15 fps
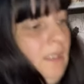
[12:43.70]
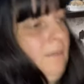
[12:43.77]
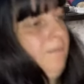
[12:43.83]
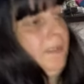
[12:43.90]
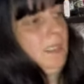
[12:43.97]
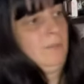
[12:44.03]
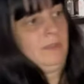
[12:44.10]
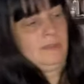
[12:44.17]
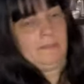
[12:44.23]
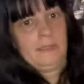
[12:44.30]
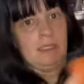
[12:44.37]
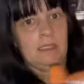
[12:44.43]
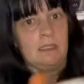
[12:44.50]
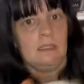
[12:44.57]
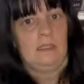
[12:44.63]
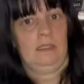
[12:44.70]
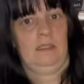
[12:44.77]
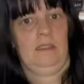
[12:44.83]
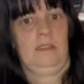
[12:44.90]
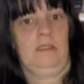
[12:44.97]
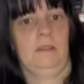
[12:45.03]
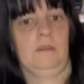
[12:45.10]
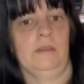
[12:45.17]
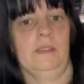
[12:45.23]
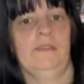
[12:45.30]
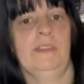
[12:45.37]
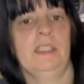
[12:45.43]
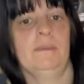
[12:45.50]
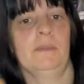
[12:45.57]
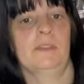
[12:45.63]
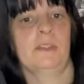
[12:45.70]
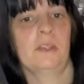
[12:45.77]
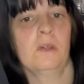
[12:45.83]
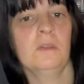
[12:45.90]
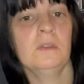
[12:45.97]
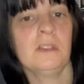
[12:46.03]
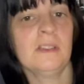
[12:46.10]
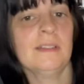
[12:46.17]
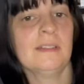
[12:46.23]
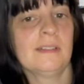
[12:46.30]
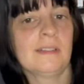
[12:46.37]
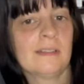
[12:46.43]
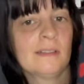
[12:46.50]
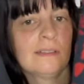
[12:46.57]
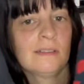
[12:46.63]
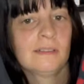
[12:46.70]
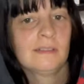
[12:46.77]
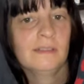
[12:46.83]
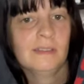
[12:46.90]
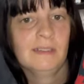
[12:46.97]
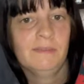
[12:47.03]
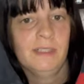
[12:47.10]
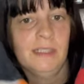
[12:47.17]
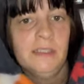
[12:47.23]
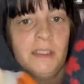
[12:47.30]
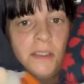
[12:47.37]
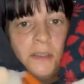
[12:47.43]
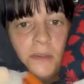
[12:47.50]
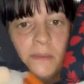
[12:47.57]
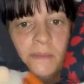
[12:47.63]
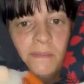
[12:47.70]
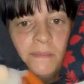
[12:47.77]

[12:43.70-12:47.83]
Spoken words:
Bear with me. I've got the famous gonks. They're really cute.